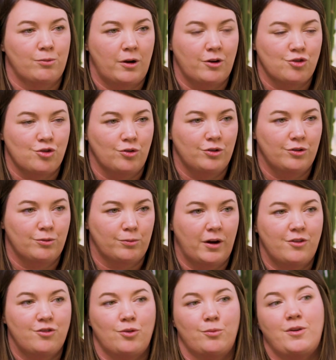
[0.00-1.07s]
threshold,
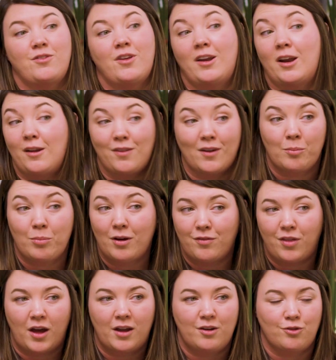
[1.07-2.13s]
right? So we said anything
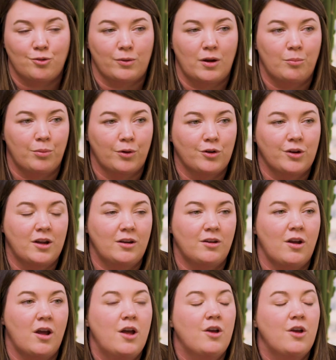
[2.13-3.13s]
above that is rent burdened.